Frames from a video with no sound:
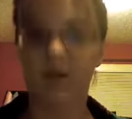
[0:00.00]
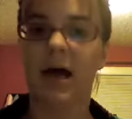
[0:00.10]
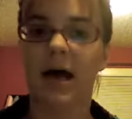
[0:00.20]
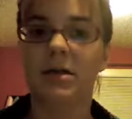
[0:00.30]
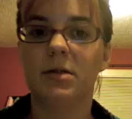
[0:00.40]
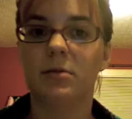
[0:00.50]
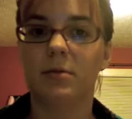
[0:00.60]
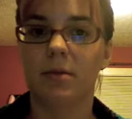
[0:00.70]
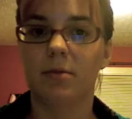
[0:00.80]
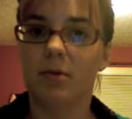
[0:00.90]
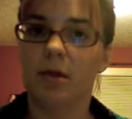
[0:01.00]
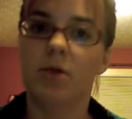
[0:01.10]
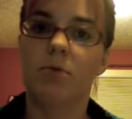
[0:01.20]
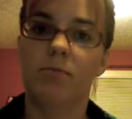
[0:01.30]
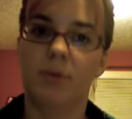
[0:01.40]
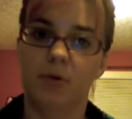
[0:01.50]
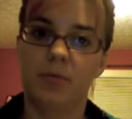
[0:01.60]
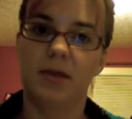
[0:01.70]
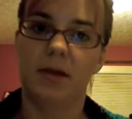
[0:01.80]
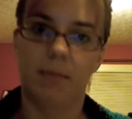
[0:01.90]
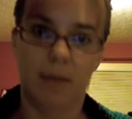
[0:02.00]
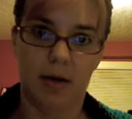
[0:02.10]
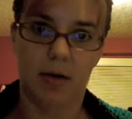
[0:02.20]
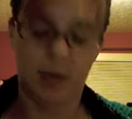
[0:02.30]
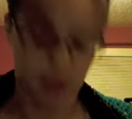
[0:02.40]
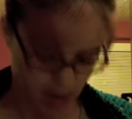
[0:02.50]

got to remember that your boobs get bigger.